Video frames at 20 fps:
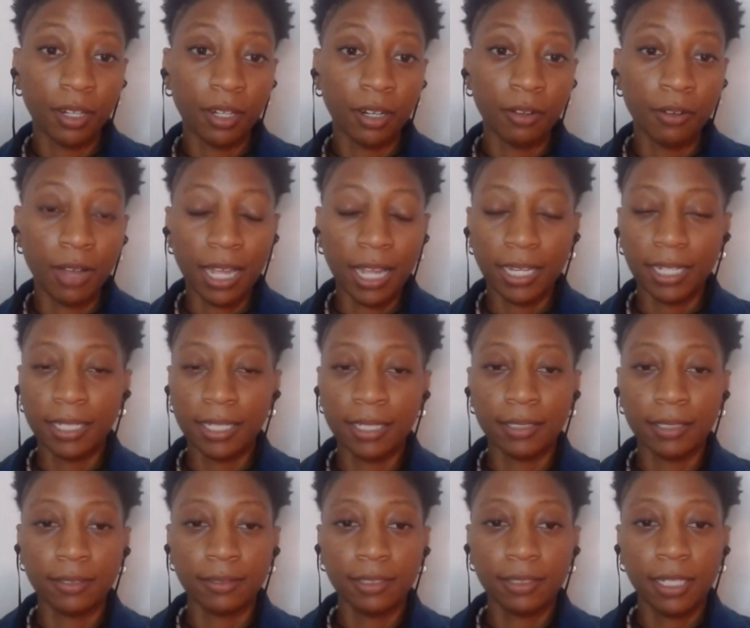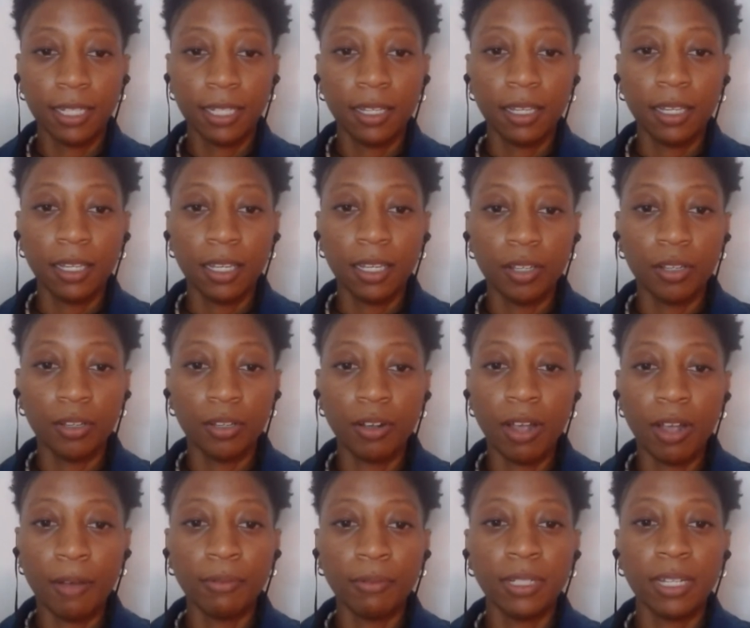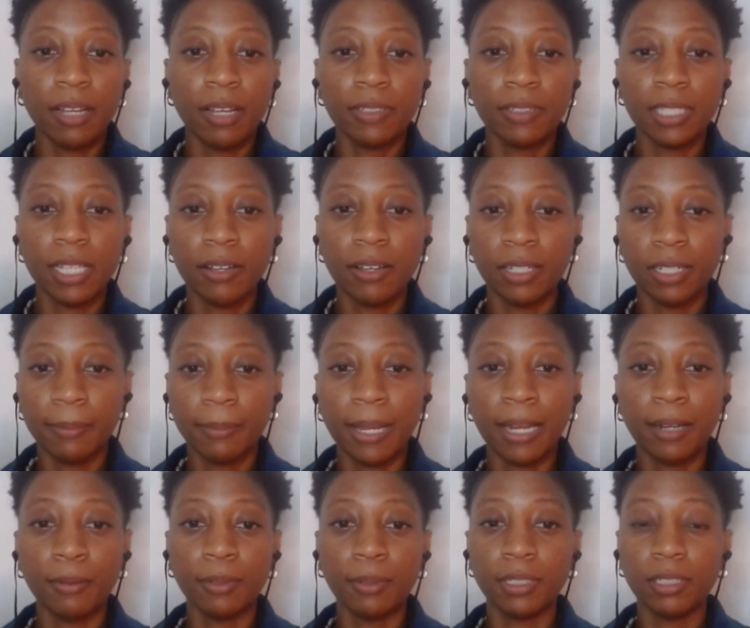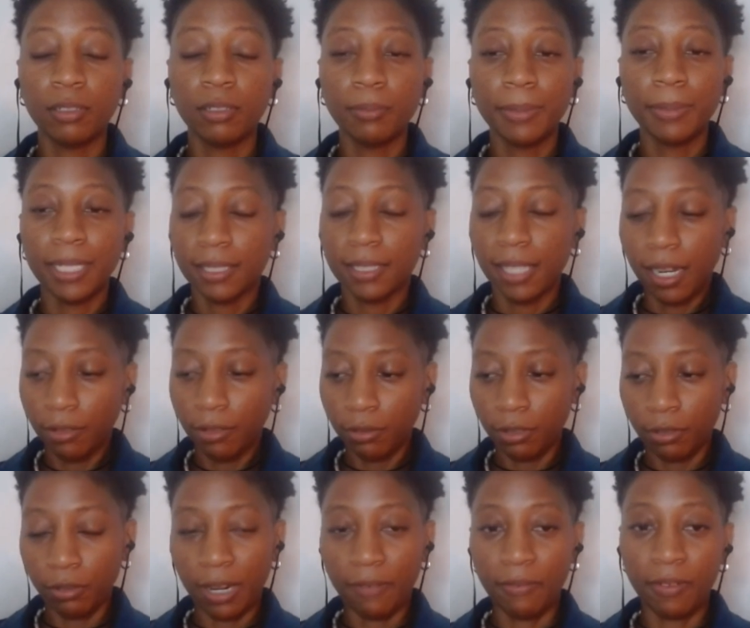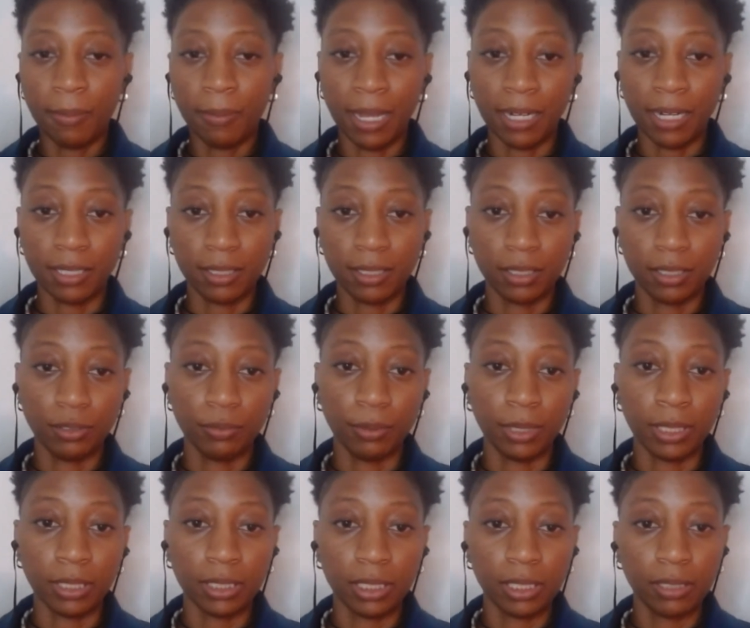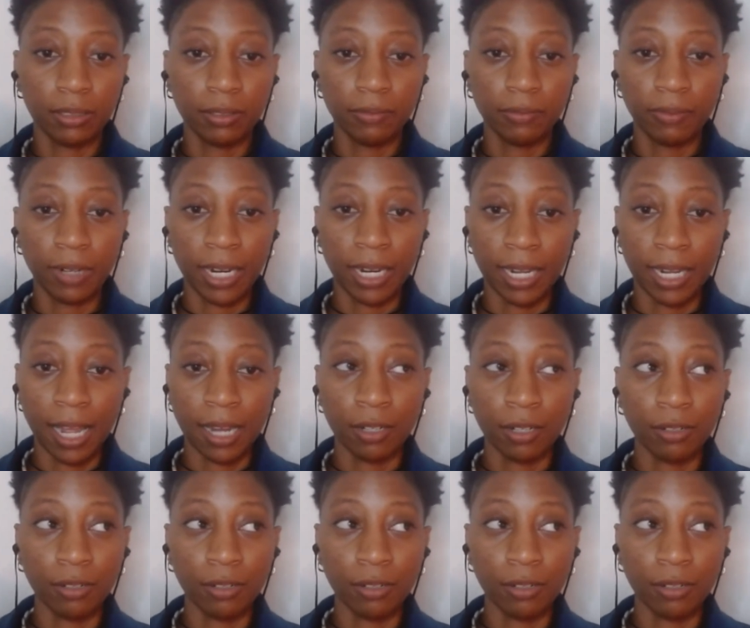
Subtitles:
I can't, I would never tell anybody what to do because I don't know everybody's situation, right?